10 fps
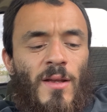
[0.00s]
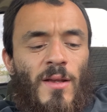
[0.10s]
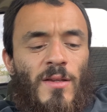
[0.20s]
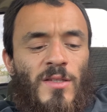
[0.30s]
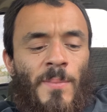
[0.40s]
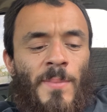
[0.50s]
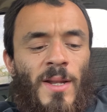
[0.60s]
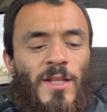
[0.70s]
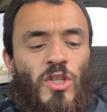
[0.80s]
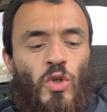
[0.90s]

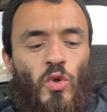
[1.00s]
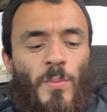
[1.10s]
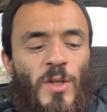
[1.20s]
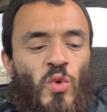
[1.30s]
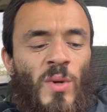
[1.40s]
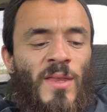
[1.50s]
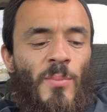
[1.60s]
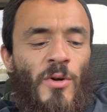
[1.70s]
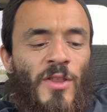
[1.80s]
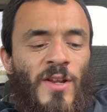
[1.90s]
similitude between the brother